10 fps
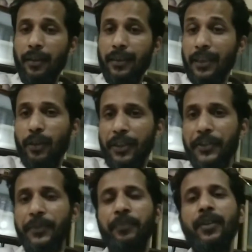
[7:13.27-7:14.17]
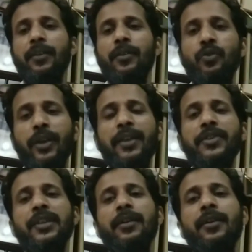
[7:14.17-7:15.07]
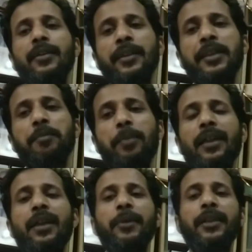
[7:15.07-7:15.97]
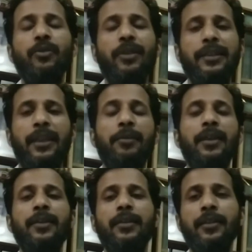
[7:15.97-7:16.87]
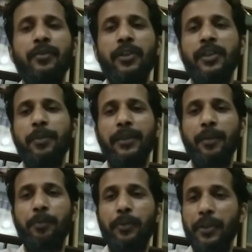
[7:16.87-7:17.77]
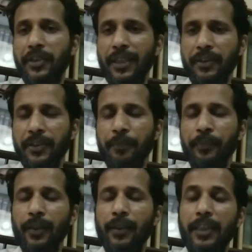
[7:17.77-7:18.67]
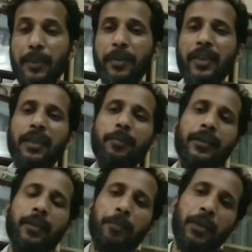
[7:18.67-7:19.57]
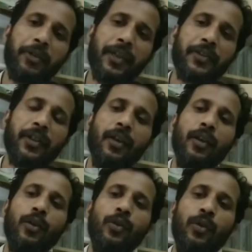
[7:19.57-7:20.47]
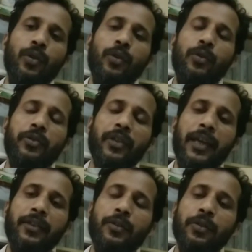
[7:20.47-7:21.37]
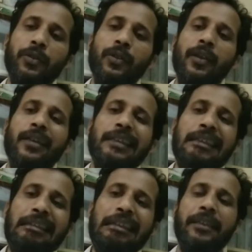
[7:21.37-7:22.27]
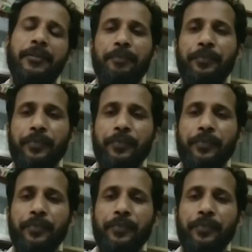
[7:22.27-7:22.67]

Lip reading: Catholics, whereas his parliament was heavily influenced by the Protestants, especially by the Puritans, who tried to clean